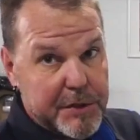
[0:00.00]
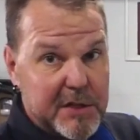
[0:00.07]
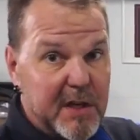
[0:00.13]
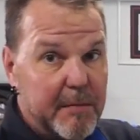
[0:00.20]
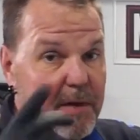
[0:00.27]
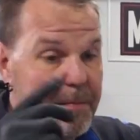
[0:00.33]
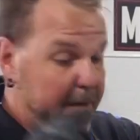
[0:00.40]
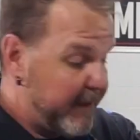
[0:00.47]
is
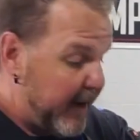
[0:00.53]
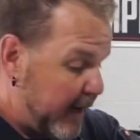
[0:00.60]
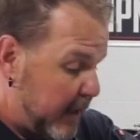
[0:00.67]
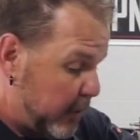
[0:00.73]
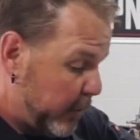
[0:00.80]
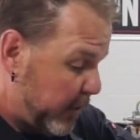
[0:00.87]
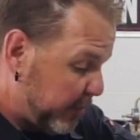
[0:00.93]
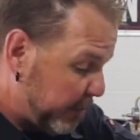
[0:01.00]
going to be provided
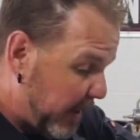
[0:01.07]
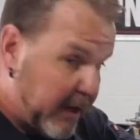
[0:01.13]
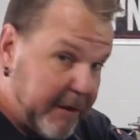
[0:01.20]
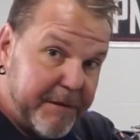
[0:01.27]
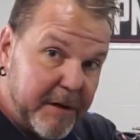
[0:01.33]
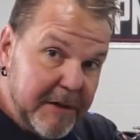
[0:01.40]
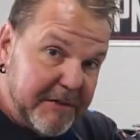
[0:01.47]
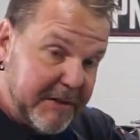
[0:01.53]
to us by our
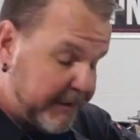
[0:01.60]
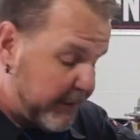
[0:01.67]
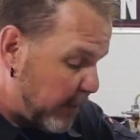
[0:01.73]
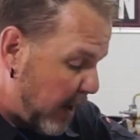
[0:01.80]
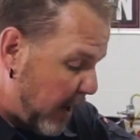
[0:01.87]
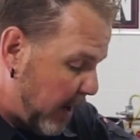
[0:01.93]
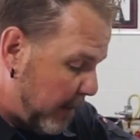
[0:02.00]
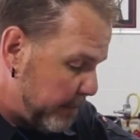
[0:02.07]
friends at
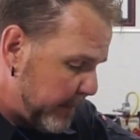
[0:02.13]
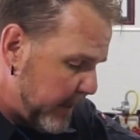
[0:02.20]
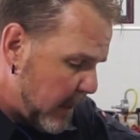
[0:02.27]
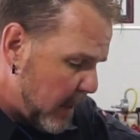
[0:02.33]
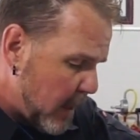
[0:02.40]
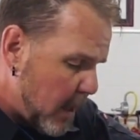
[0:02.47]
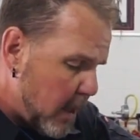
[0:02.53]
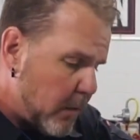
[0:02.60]
Fram.
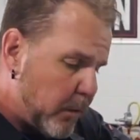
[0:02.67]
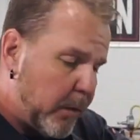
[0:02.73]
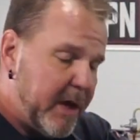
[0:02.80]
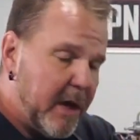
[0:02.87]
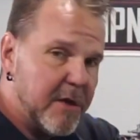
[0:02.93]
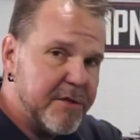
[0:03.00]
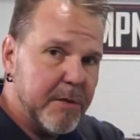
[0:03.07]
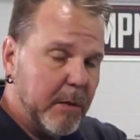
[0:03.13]
We
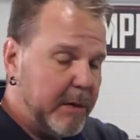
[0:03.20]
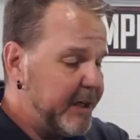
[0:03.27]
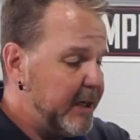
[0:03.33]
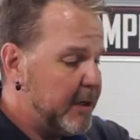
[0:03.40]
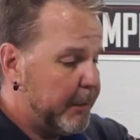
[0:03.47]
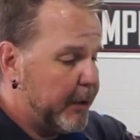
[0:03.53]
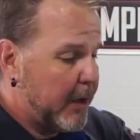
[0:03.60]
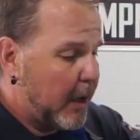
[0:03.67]
also will need
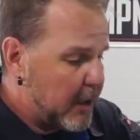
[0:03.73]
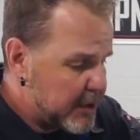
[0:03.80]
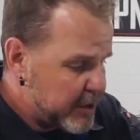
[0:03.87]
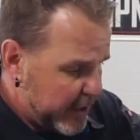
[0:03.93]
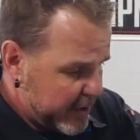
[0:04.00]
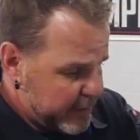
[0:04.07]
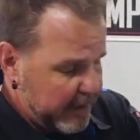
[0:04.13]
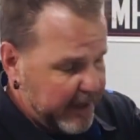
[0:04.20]
to put our
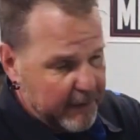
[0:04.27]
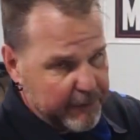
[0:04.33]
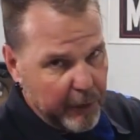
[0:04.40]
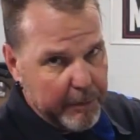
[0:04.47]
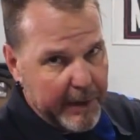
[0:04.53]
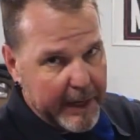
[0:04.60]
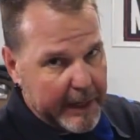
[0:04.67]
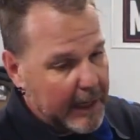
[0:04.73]
exhaust
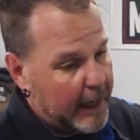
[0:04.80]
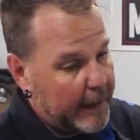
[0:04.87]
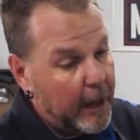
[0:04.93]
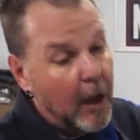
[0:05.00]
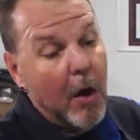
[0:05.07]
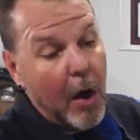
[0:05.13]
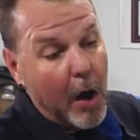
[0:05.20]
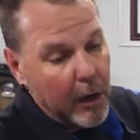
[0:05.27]
manifold back on,
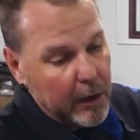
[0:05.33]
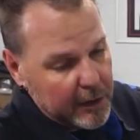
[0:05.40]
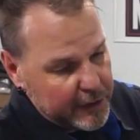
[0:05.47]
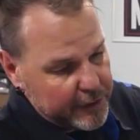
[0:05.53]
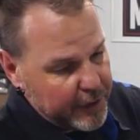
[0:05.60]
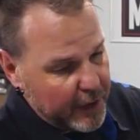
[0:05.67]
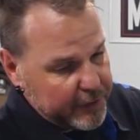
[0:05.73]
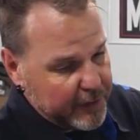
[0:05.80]
all our
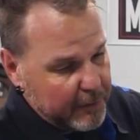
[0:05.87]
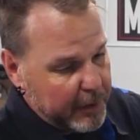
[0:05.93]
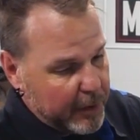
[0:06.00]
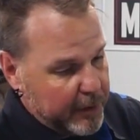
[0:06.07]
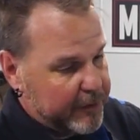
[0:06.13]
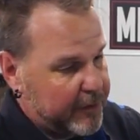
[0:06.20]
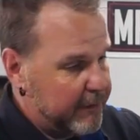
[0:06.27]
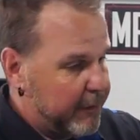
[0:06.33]
exhaust
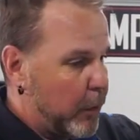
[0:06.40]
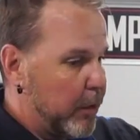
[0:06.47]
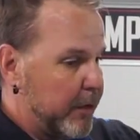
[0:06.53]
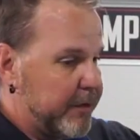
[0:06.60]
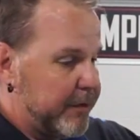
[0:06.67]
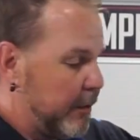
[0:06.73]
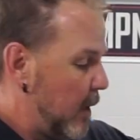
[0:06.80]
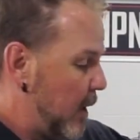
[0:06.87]
components, and of
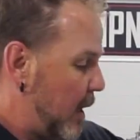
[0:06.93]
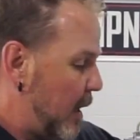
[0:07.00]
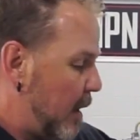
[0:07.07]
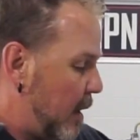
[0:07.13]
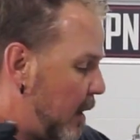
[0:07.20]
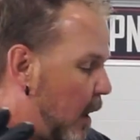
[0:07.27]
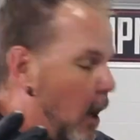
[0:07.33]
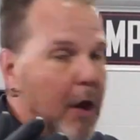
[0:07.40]
course,
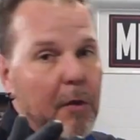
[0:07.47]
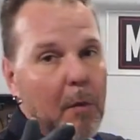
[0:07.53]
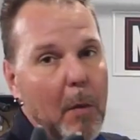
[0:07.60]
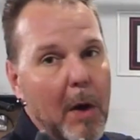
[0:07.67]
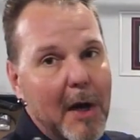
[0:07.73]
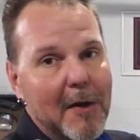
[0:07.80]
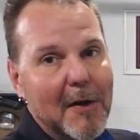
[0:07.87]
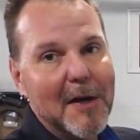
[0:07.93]
all the
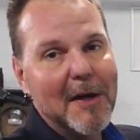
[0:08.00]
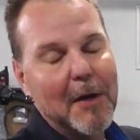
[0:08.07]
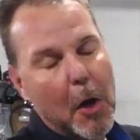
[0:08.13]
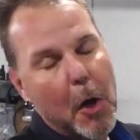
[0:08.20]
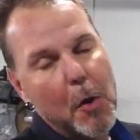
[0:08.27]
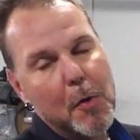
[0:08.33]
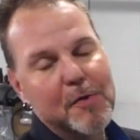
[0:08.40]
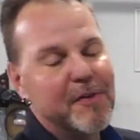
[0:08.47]
wiring and
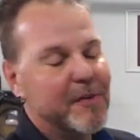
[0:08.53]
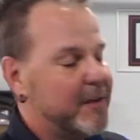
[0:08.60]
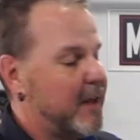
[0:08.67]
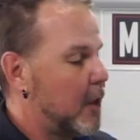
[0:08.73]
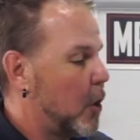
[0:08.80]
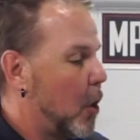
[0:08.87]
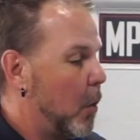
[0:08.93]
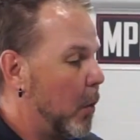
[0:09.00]
hoses
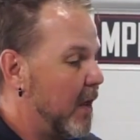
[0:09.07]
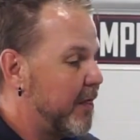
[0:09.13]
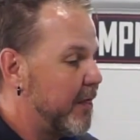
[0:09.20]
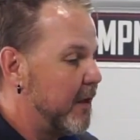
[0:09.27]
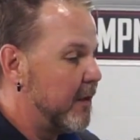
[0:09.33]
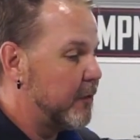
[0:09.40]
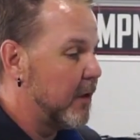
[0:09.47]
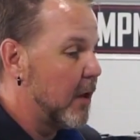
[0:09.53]
that go with
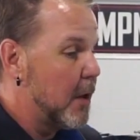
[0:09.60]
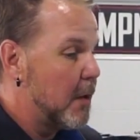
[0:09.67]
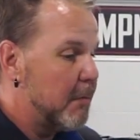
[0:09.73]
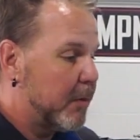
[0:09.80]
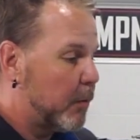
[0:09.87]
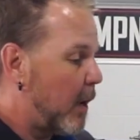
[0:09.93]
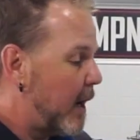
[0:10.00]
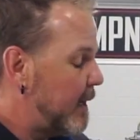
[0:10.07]
this.
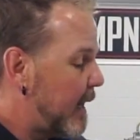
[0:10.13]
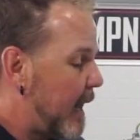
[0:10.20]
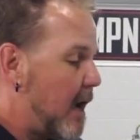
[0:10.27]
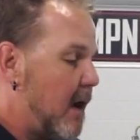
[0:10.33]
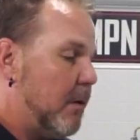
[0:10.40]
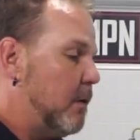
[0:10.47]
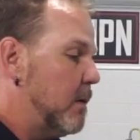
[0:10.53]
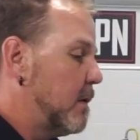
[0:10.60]
But right
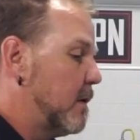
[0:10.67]
now,